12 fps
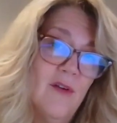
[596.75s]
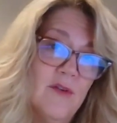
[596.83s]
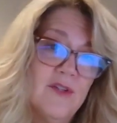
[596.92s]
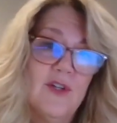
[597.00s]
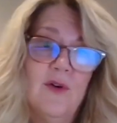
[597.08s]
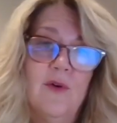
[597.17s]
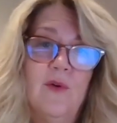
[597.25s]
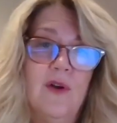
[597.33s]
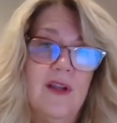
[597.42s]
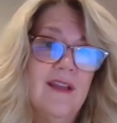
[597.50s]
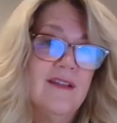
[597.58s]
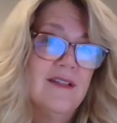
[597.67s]
also
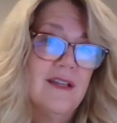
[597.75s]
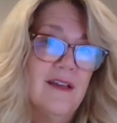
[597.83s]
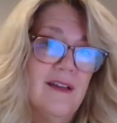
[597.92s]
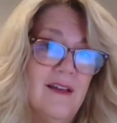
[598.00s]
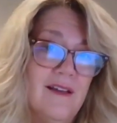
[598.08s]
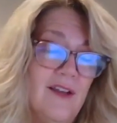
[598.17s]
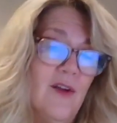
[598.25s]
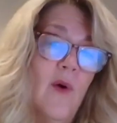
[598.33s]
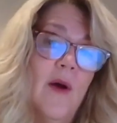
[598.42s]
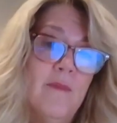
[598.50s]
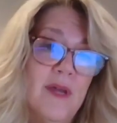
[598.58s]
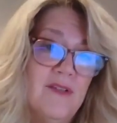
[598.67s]
is
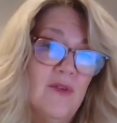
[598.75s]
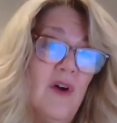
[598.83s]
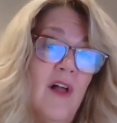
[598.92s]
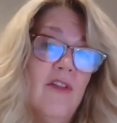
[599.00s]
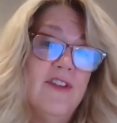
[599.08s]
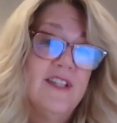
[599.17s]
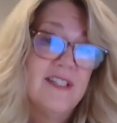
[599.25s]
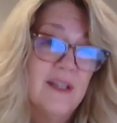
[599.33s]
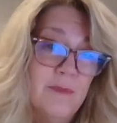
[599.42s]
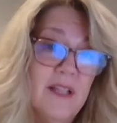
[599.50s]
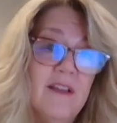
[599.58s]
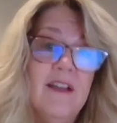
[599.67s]
a mental health
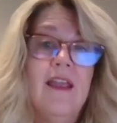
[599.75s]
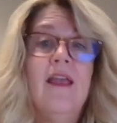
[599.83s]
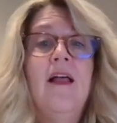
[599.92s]
disability,